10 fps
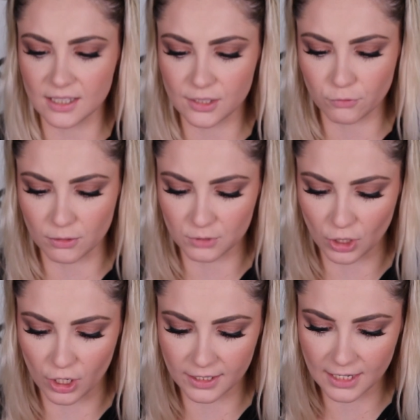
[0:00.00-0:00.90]
this from
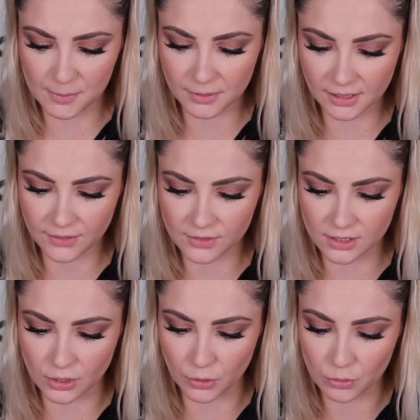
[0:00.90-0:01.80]
Target, I believe.
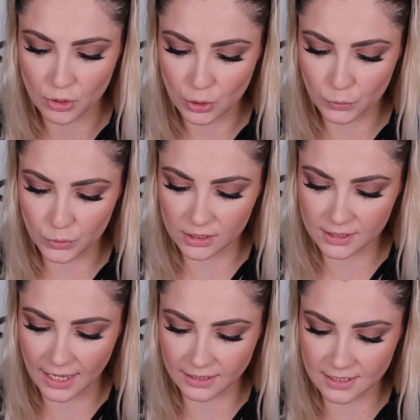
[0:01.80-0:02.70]
It's the Real
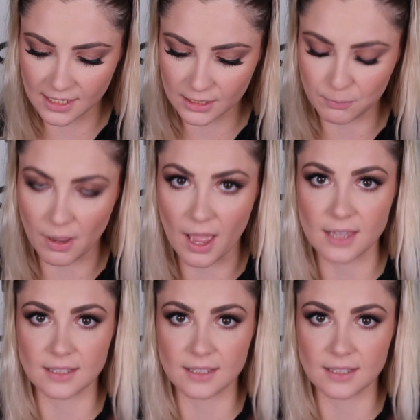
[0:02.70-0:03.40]
Techniques by